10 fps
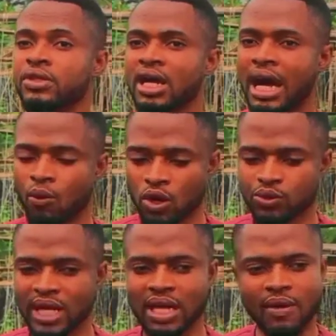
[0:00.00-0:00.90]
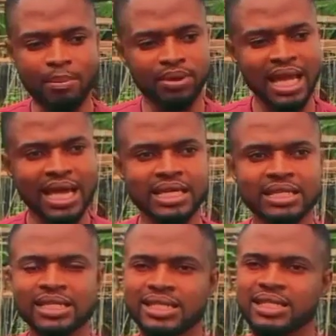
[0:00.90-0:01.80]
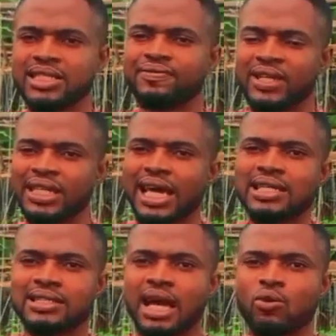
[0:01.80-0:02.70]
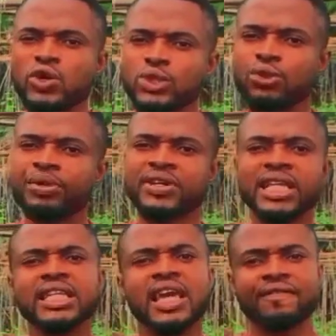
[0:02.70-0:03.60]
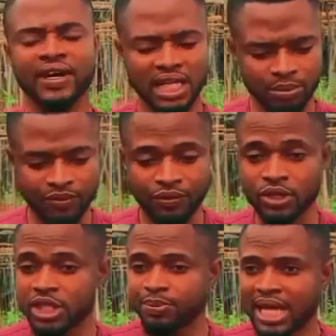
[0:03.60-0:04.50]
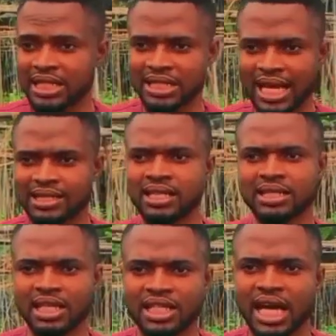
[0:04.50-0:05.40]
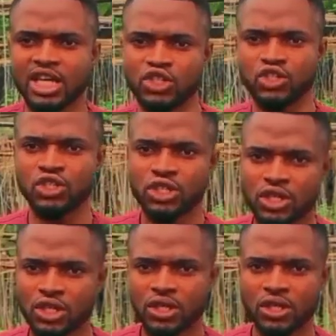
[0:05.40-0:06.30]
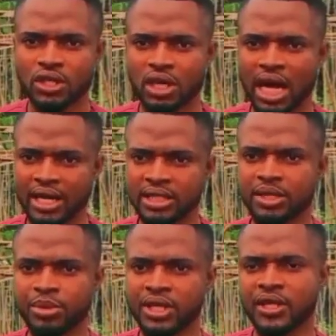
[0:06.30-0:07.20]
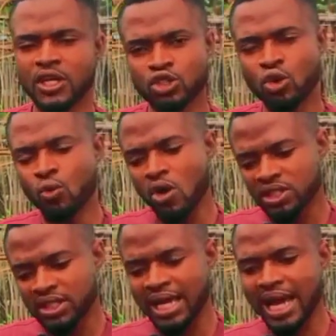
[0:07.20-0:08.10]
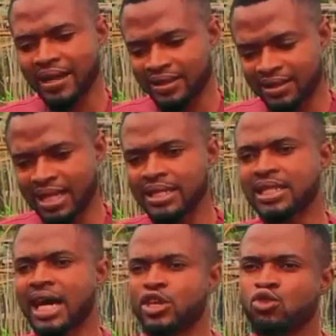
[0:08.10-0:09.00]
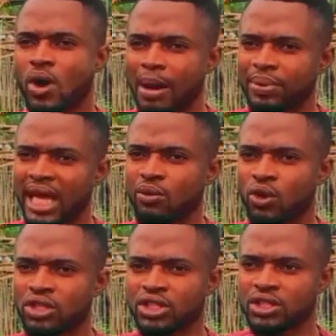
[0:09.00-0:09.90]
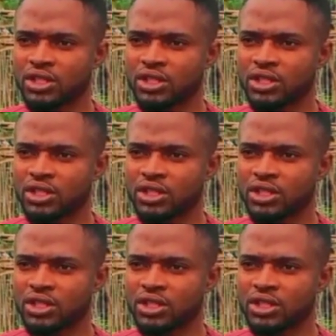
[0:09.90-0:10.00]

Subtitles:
and what we are now applying is fertilizer, which will be readily available for these plants at their tender age. Are you getting me? So once they are tender, you apply what?